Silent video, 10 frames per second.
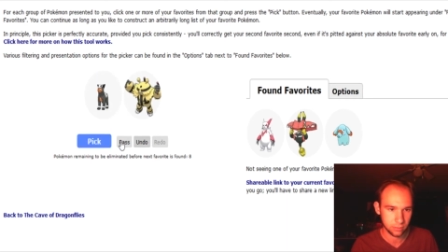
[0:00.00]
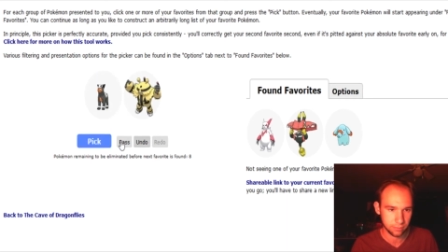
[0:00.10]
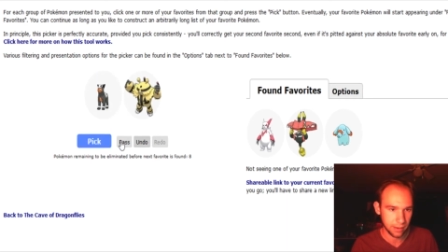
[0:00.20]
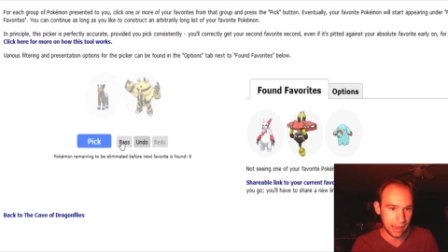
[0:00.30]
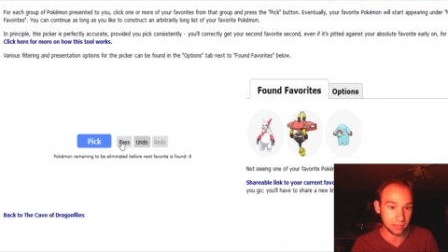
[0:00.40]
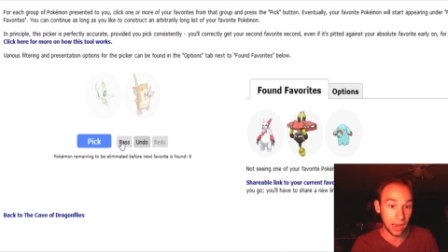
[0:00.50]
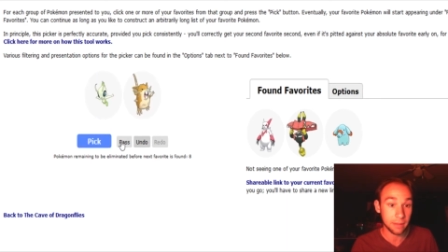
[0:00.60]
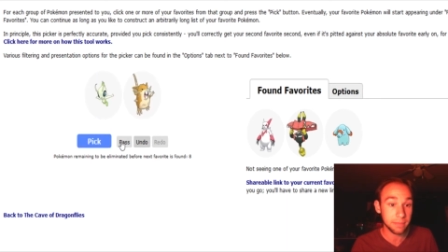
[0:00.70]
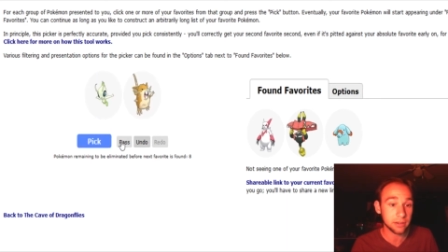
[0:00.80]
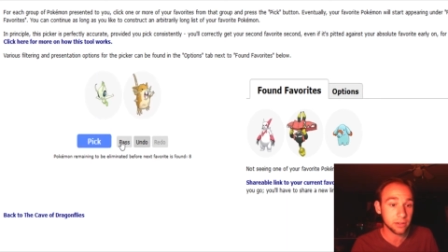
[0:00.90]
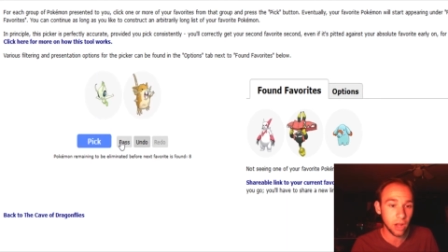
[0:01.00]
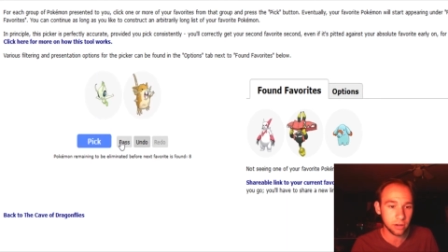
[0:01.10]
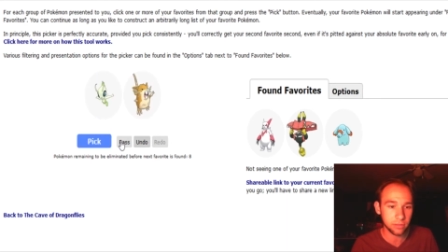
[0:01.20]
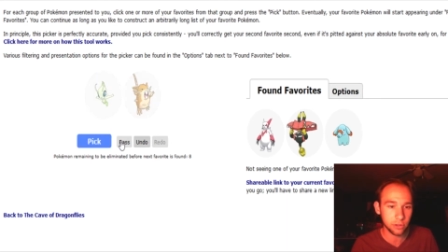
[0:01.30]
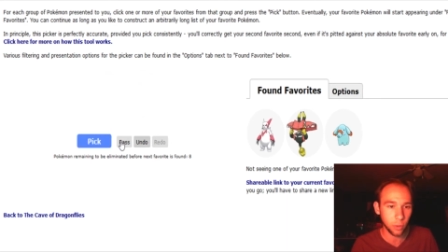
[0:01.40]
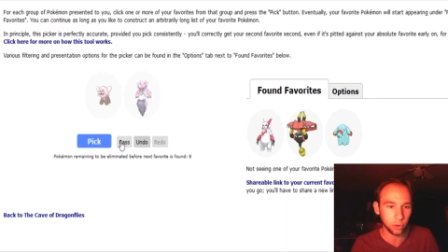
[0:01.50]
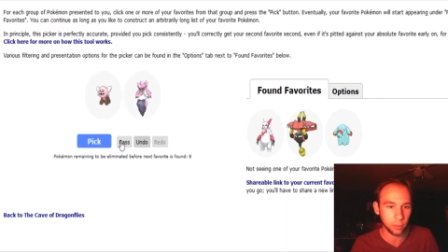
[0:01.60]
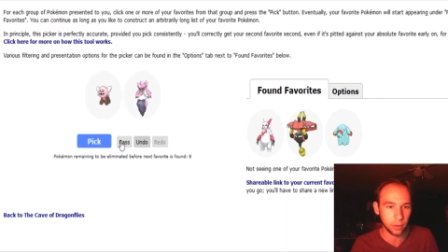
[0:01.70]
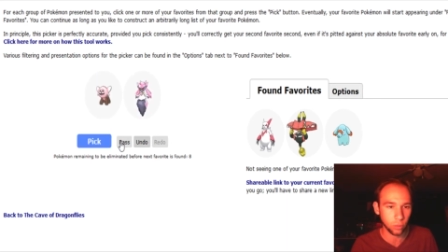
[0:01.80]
Pass. I picked none of these Pokemon.